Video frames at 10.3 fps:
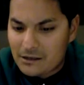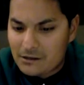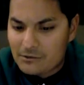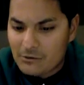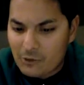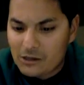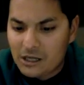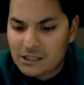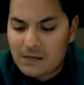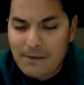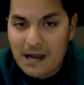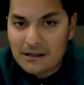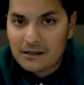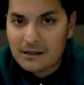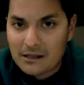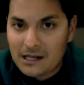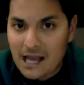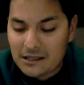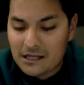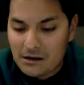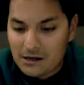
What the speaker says: threw more touchdown passes in the last